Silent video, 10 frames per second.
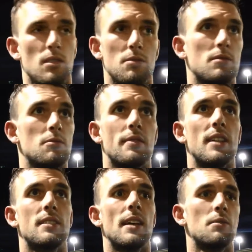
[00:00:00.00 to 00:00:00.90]
Well,
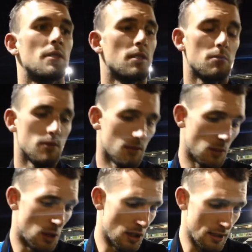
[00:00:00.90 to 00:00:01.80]
without doubt, we,
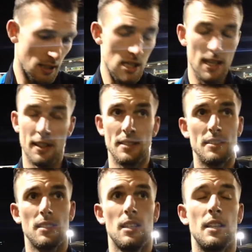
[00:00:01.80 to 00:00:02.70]
we're all in this
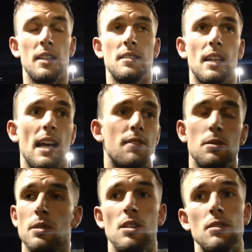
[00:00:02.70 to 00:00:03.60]
in this together.
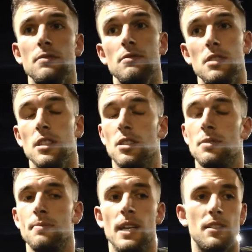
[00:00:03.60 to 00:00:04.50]
We're all real
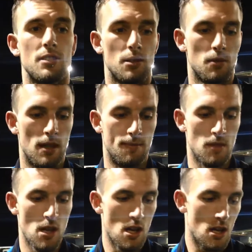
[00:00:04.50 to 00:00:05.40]
good mates. So. Um,